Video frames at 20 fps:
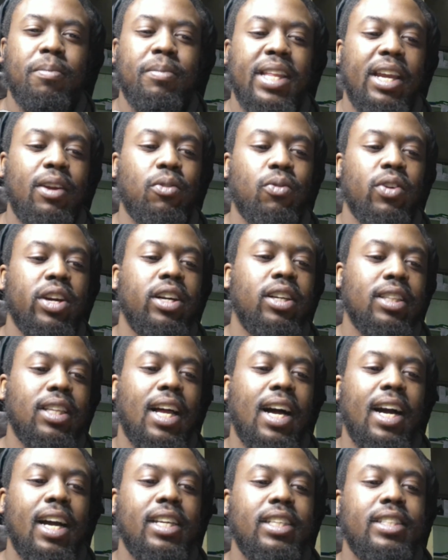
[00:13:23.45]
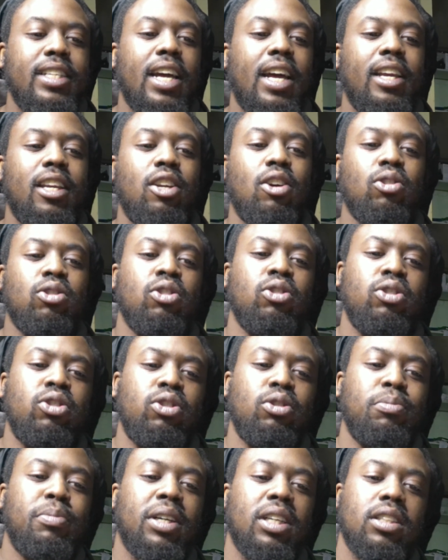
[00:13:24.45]
they realize that Yuu
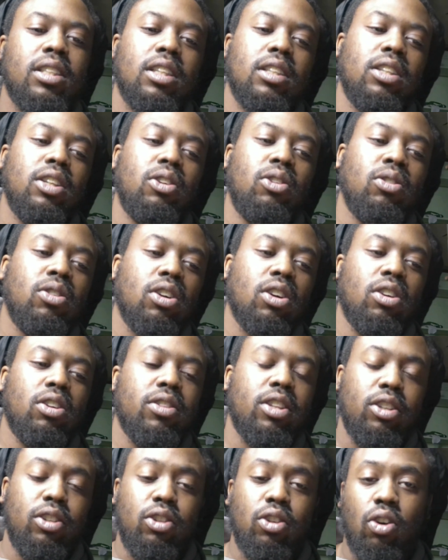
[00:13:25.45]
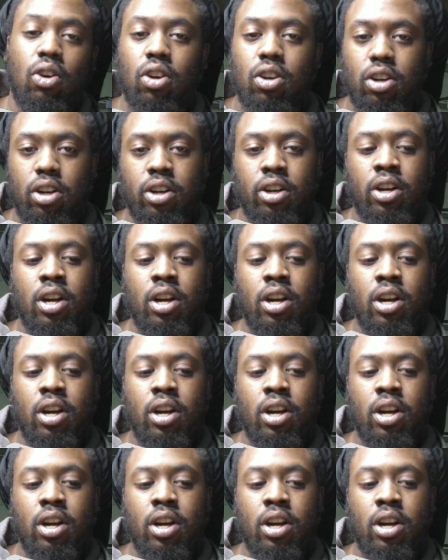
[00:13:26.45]
Subba, the little girl, the daughter,